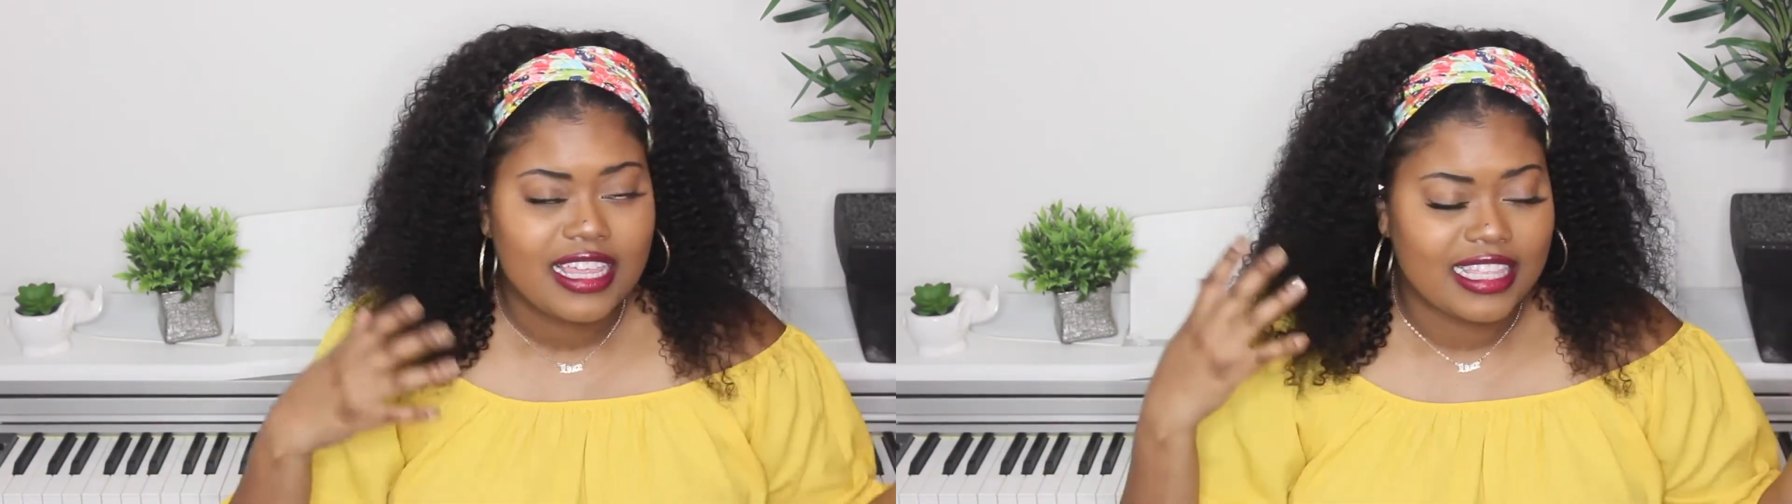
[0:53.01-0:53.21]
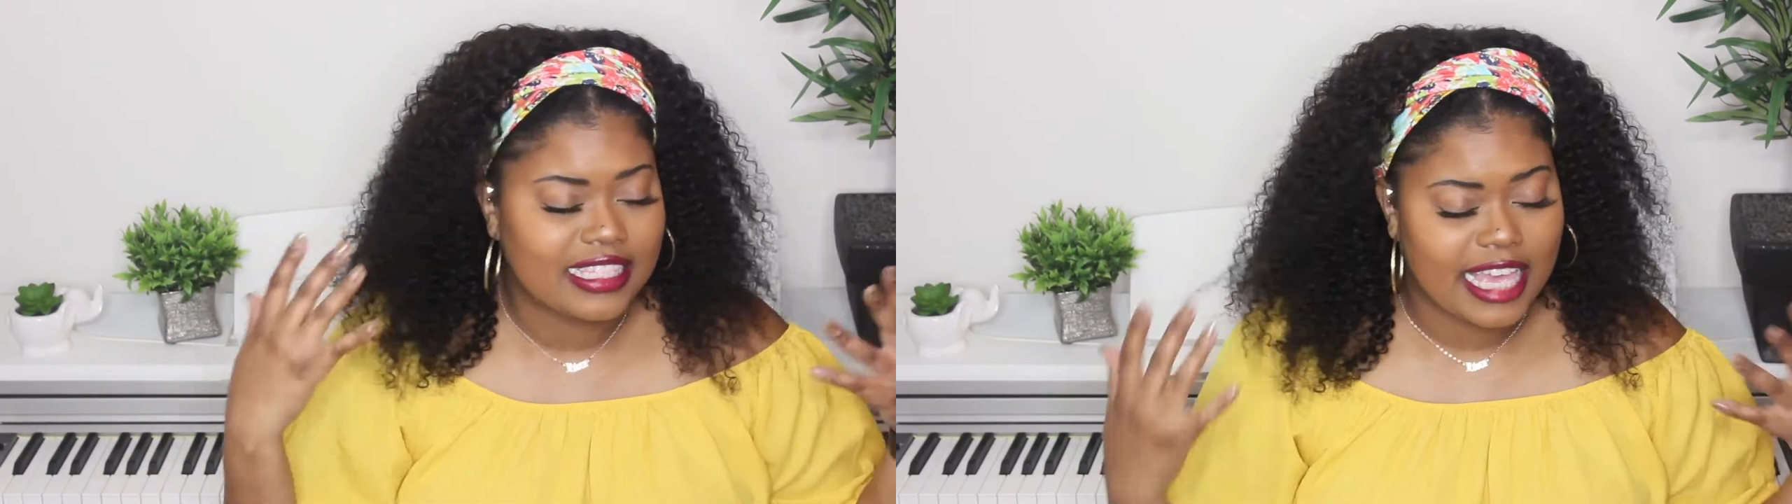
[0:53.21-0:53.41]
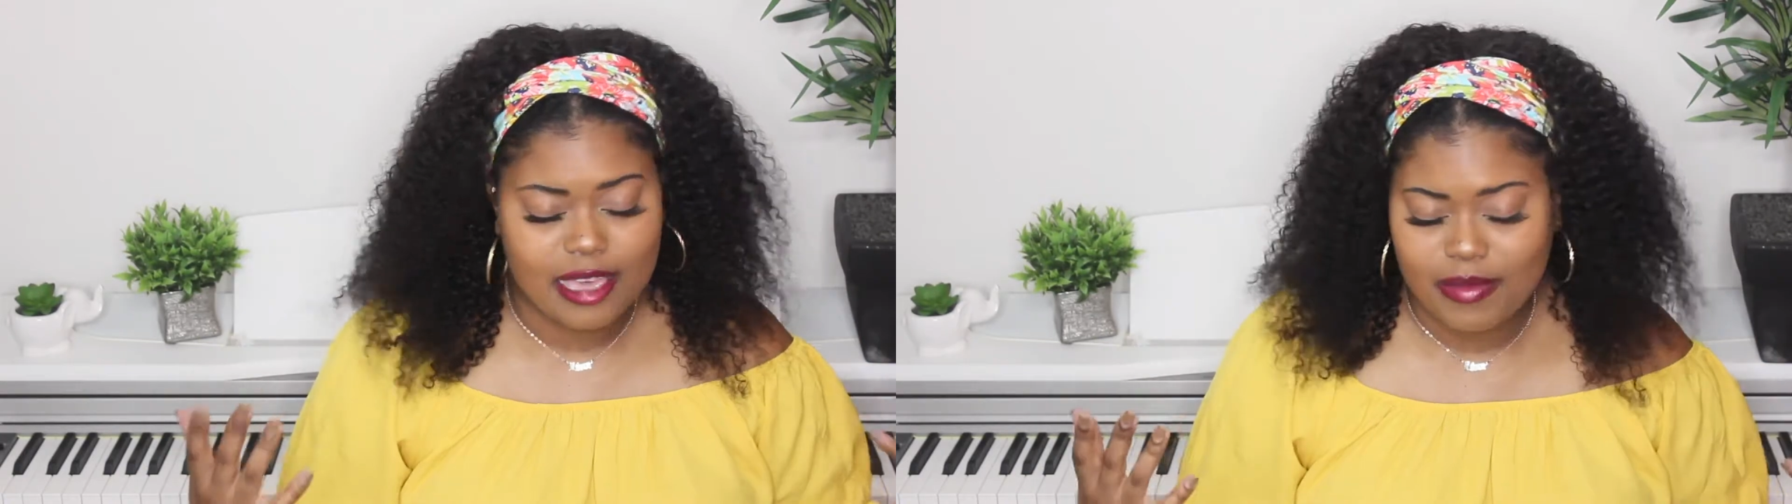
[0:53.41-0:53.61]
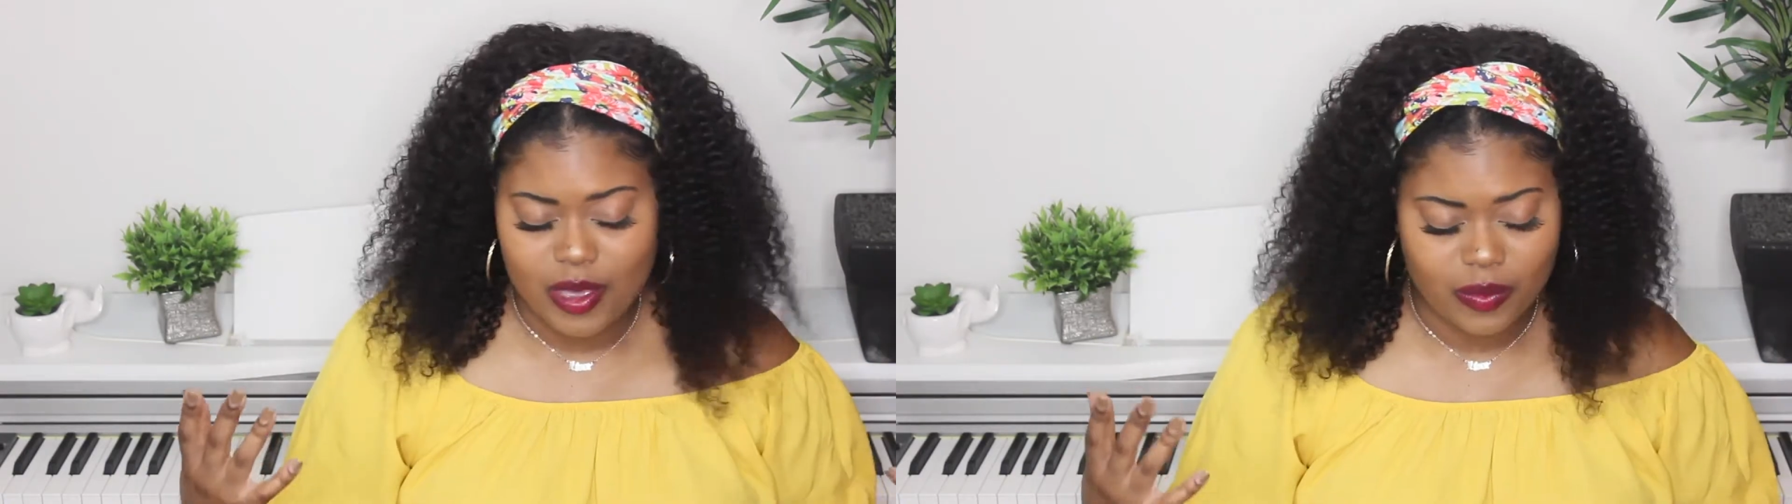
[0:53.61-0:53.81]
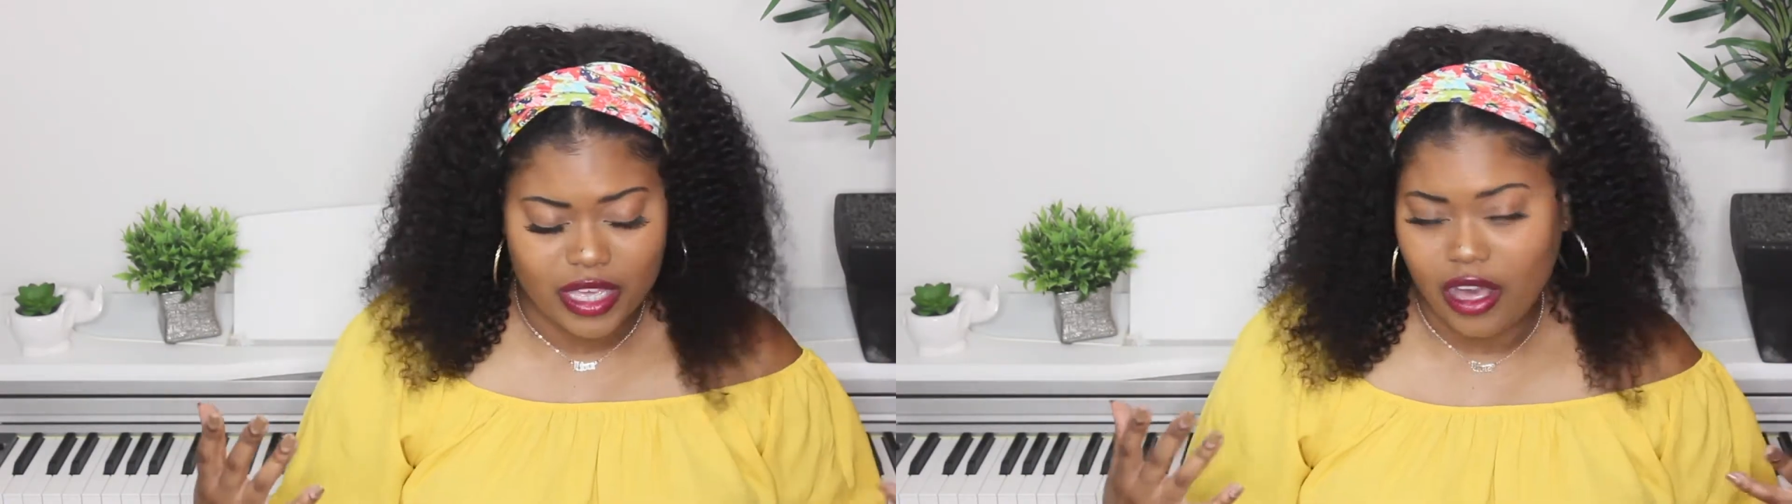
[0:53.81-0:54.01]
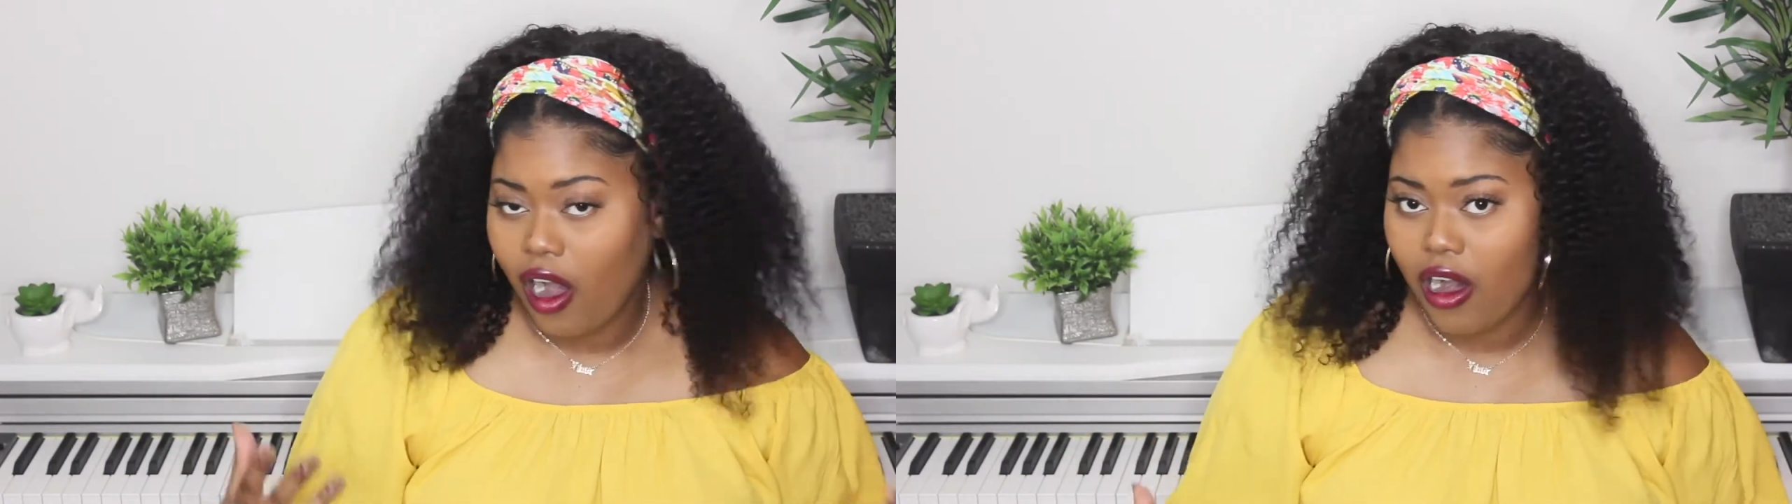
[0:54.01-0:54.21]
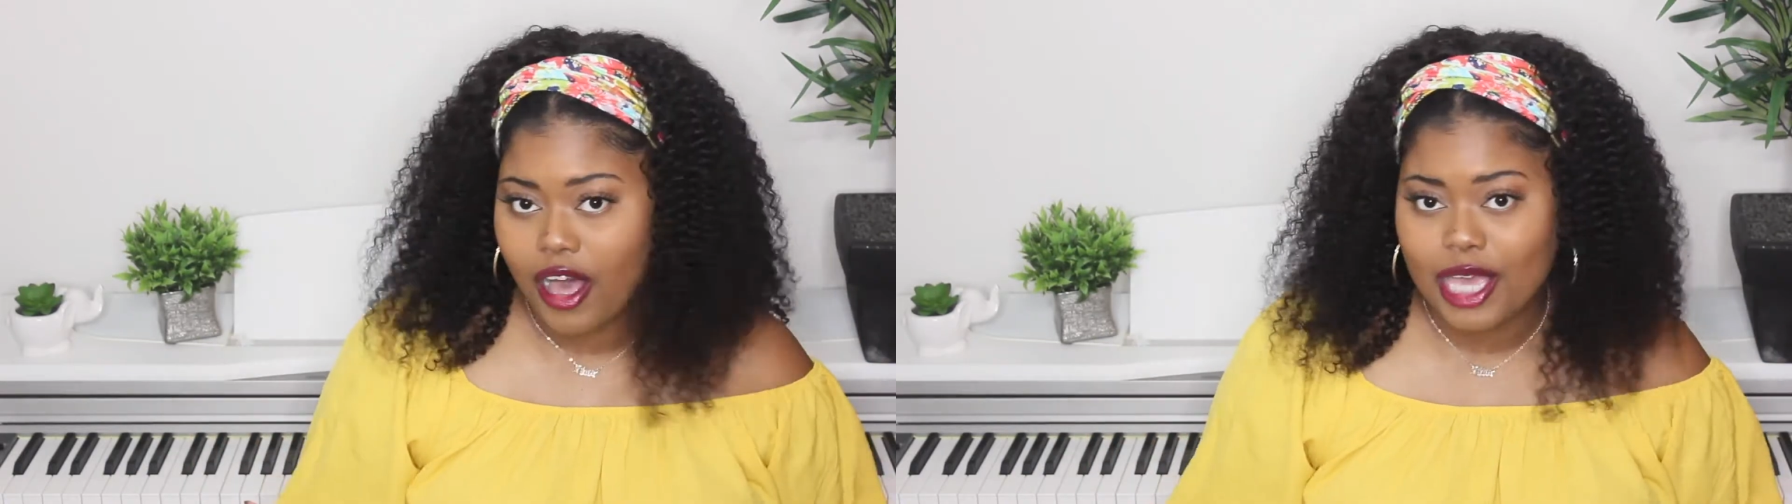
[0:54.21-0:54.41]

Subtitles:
this headband wig on.